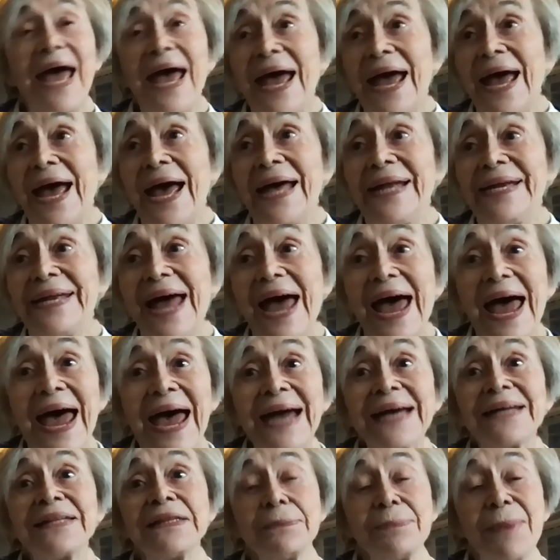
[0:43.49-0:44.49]
and
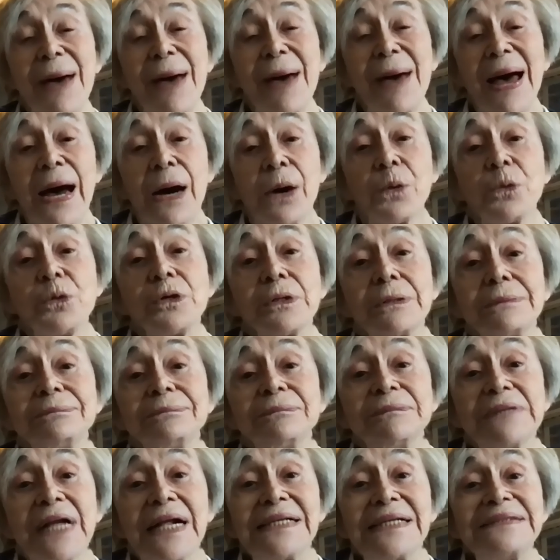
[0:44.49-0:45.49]
act them out
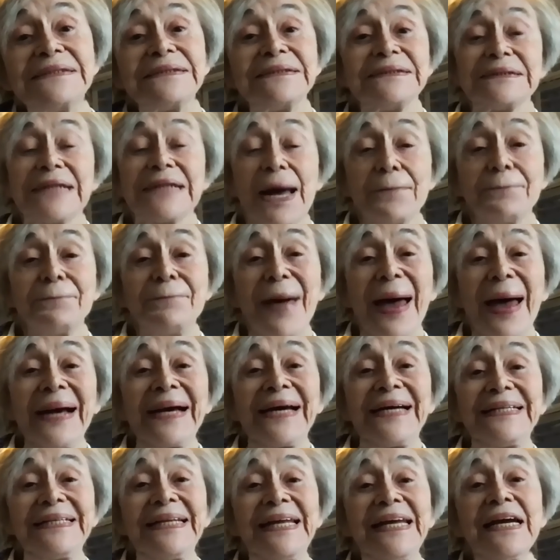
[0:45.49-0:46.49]
back
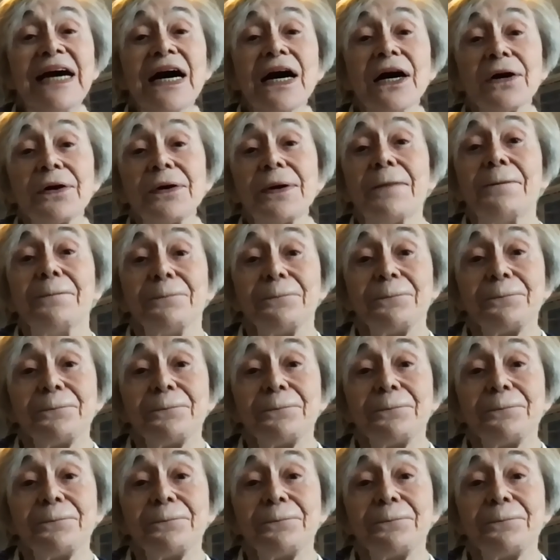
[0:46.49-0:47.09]
in the yard.